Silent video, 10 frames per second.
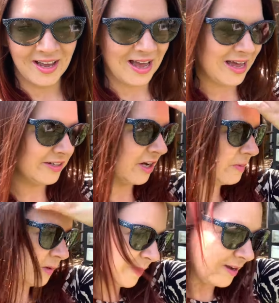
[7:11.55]
And
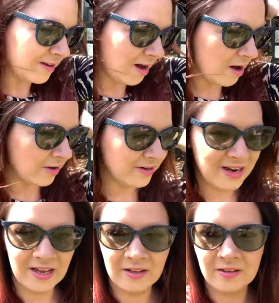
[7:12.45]
Toby's been
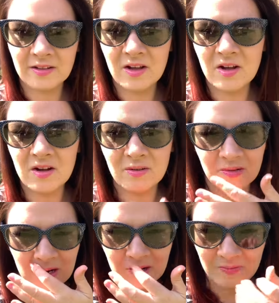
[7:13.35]
gardening. Oh no,